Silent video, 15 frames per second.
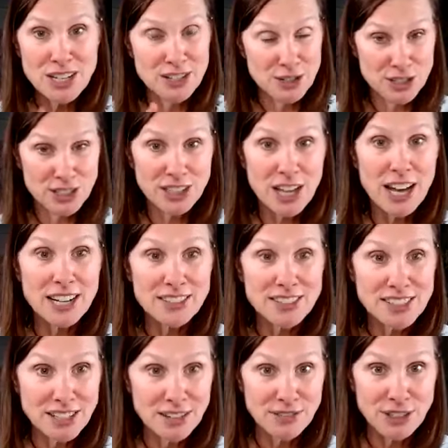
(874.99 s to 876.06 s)
There's a lot of
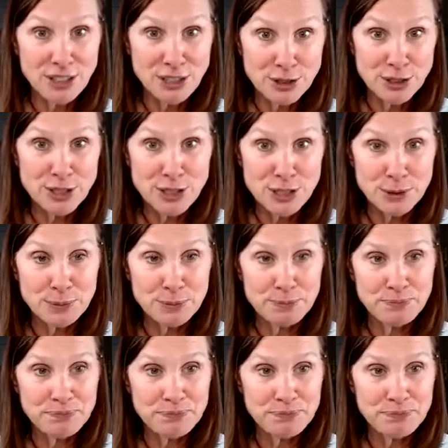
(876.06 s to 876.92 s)
stuff that you can do.